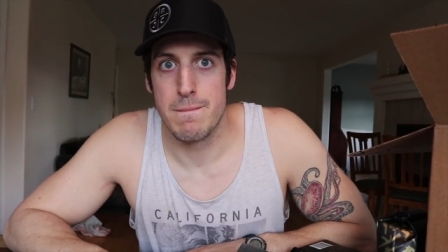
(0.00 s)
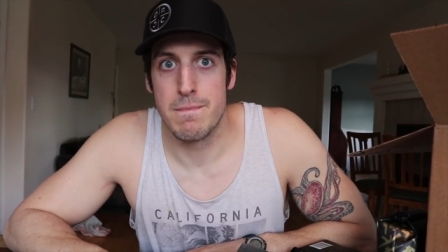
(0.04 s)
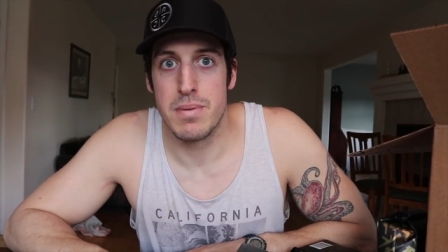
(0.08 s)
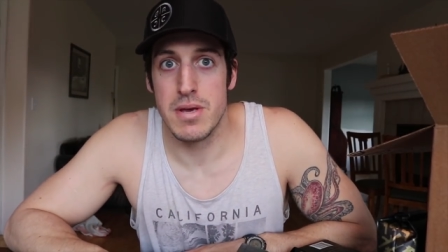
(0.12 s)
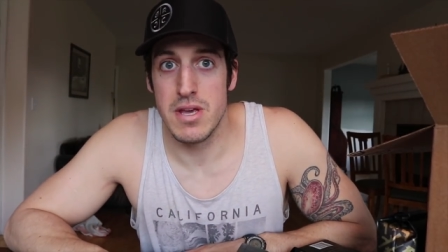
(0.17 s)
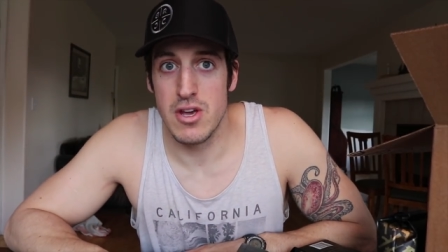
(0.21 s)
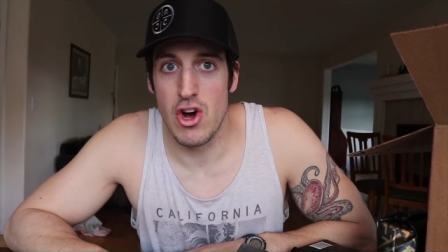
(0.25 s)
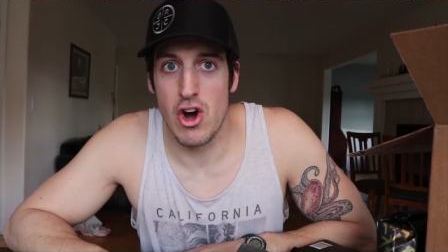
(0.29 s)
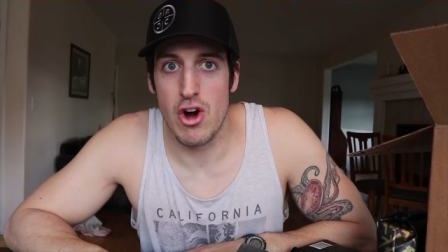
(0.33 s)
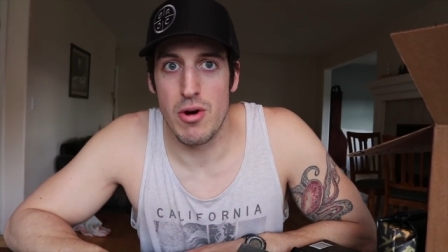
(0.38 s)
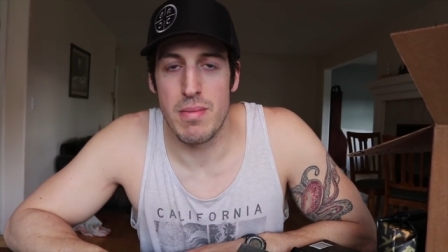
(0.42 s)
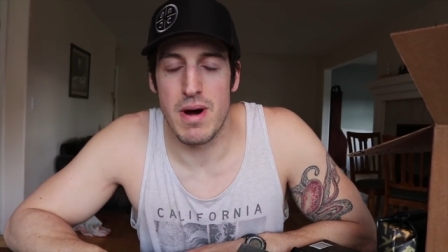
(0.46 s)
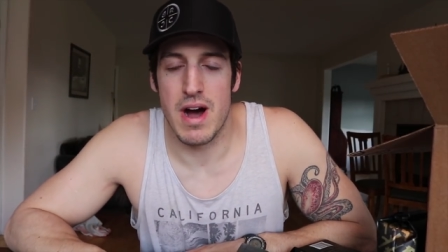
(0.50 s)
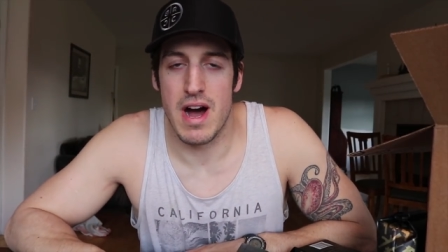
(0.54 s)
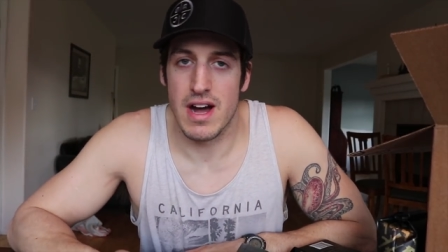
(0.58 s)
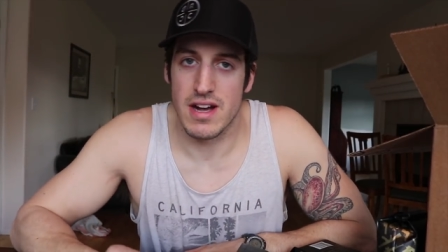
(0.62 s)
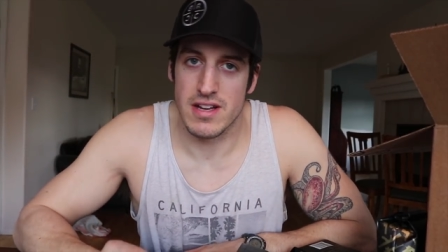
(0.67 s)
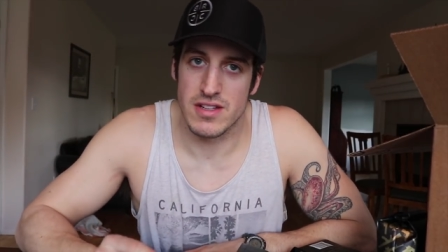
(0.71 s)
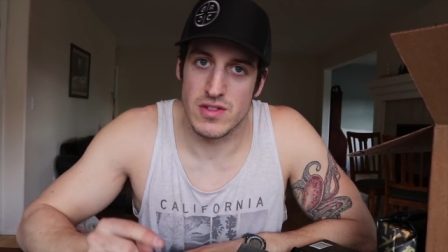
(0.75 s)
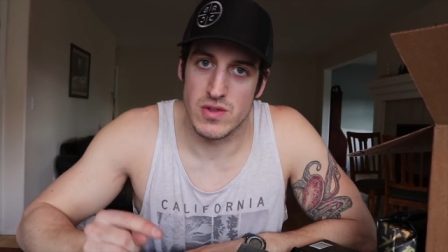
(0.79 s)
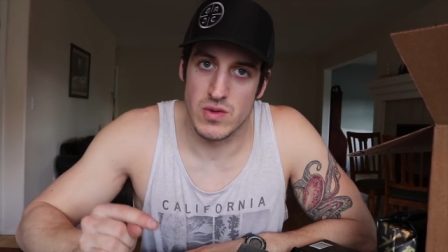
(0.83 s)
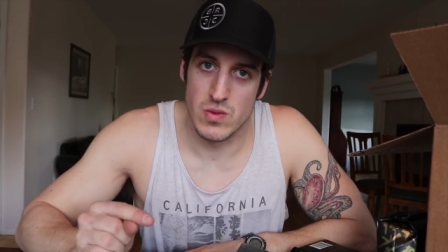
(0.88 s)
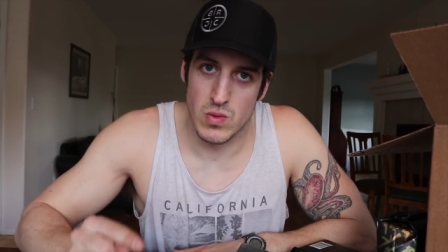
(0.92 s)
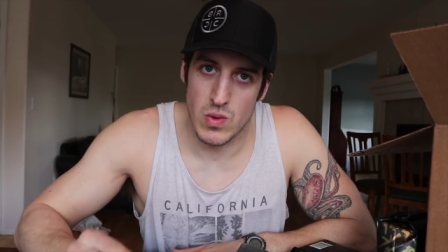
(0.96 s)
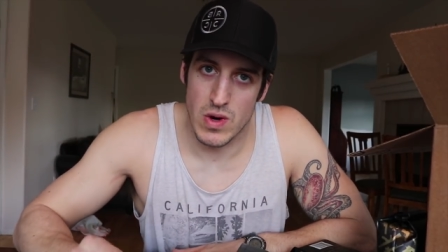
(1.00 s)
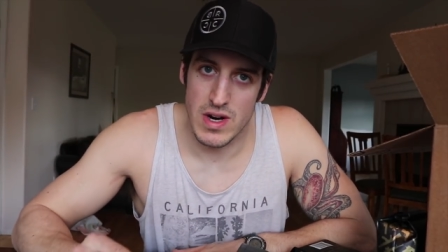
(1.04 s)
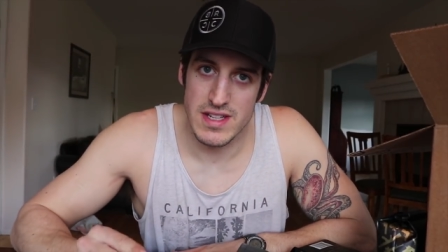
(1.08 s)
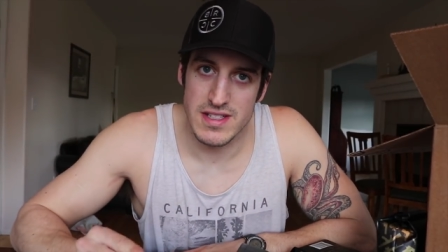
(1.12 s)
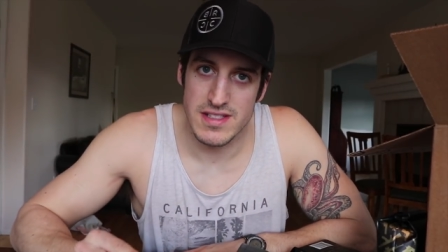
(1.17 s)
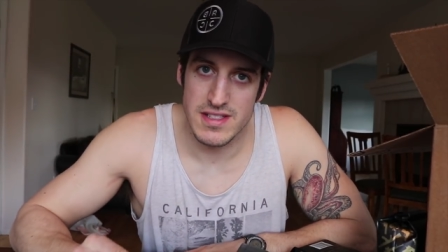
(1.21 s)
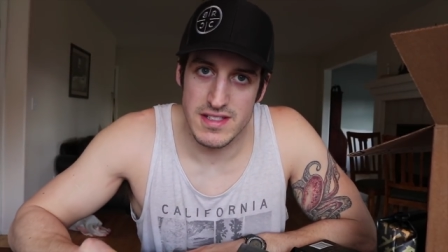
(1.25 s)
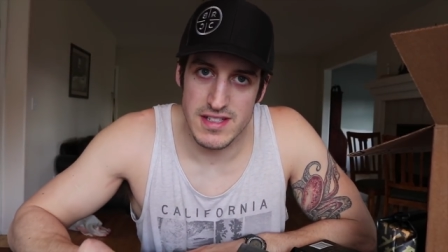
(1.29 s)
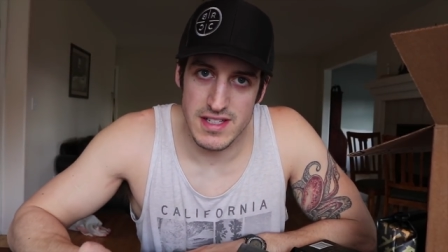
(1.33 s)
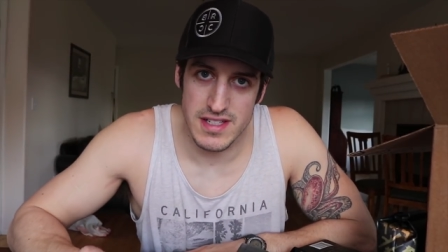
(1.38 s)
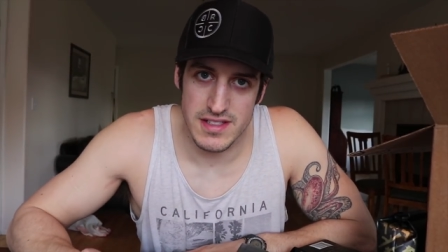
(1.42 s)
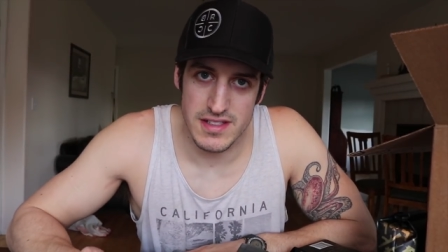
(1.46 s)
P.O. Box
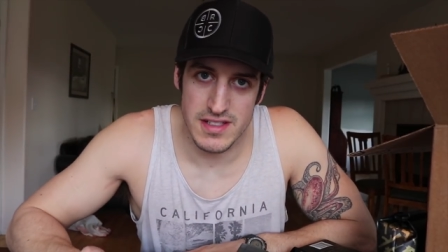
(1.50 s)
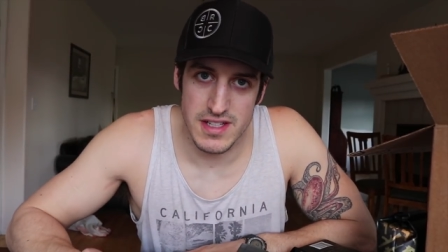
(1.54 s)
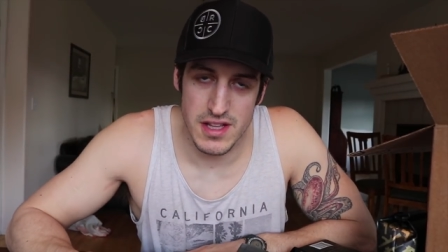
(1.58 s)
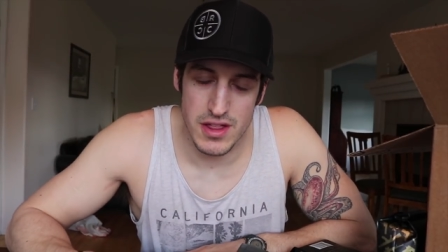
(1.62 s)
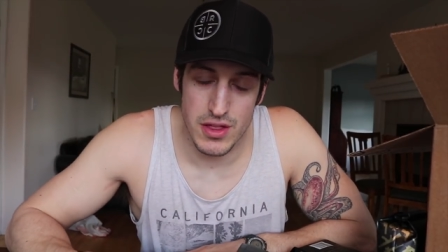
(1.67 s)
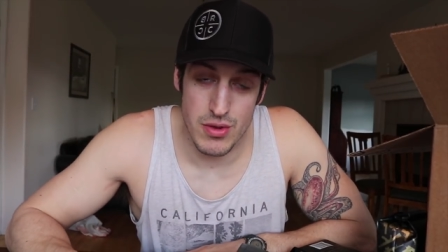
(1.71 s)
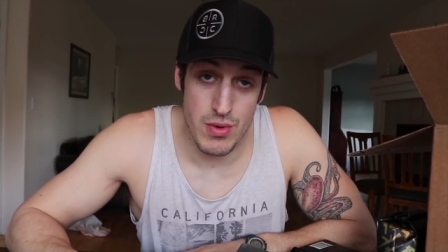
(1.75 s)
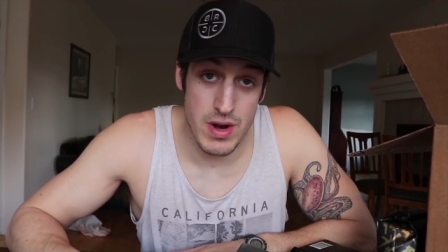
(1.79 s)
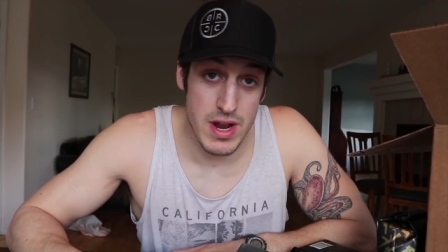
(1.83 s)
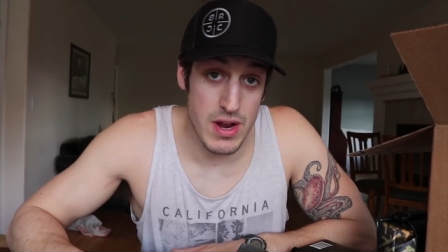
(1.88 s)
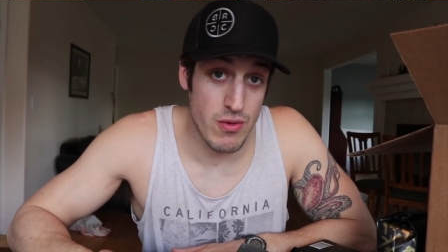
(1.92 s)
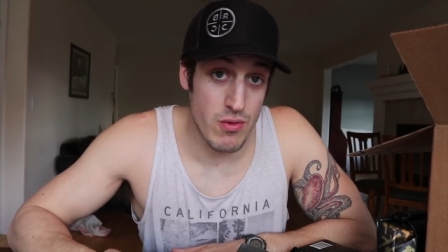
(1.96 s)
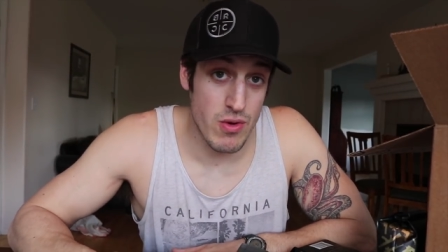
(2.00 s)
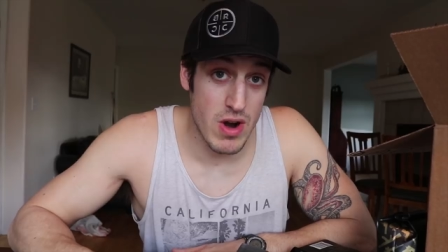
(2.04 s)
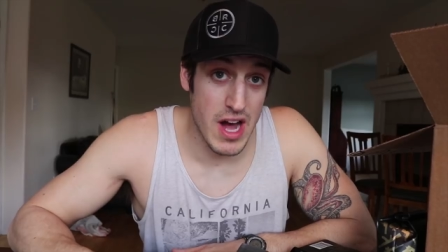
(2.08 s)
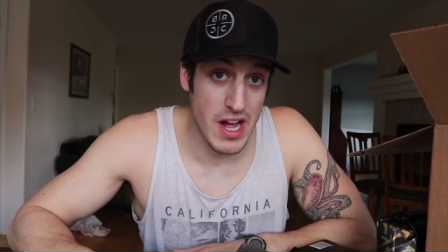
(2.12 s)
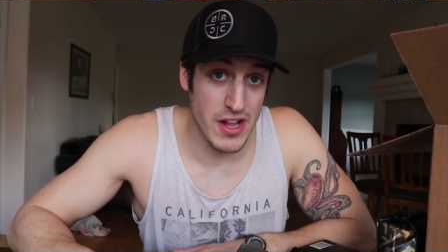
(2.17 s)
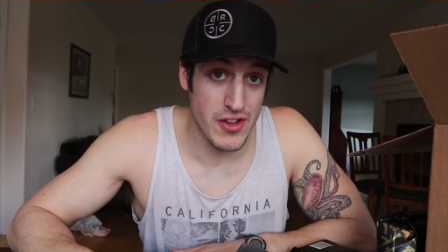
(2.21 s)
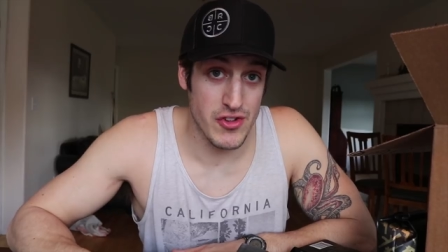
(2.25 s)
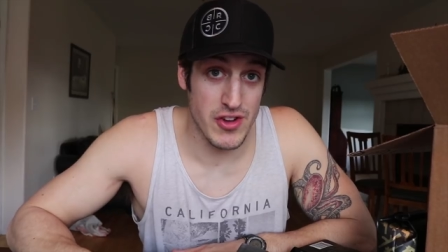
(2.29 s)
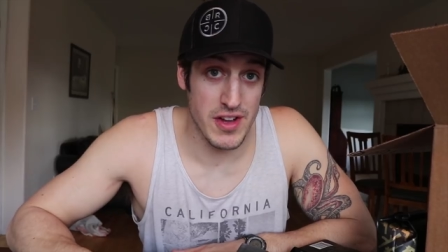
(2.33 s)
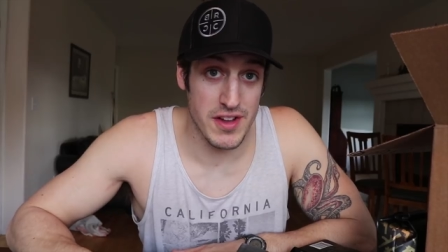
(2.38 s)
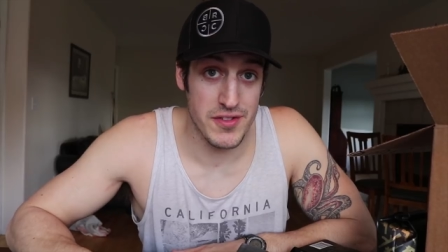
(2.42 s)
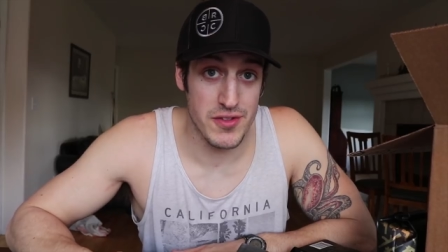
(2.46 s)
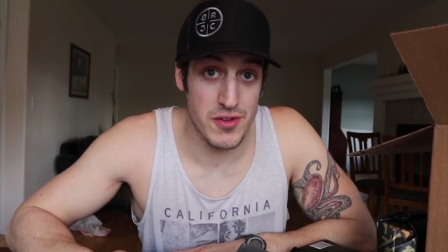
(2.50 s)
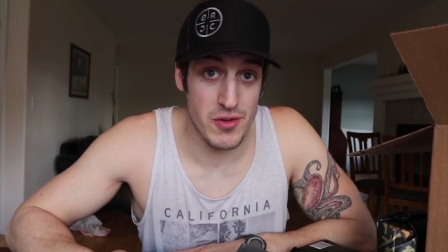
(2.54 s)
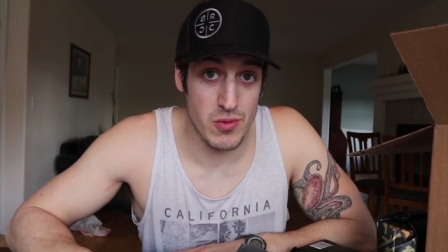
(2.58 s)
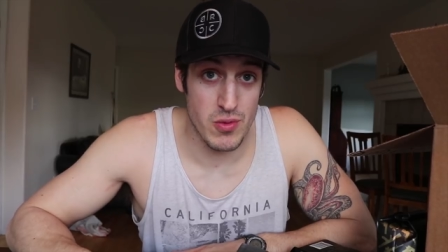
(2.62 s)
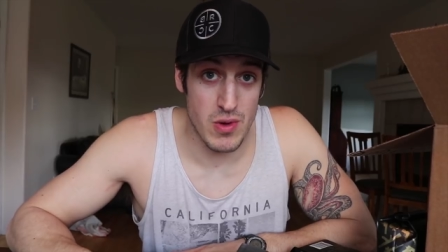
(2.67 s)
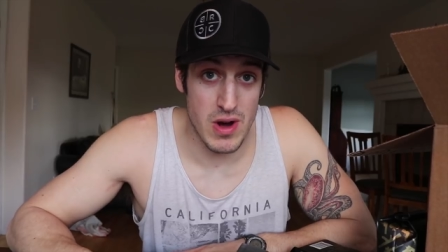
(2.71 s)
163, Rochester,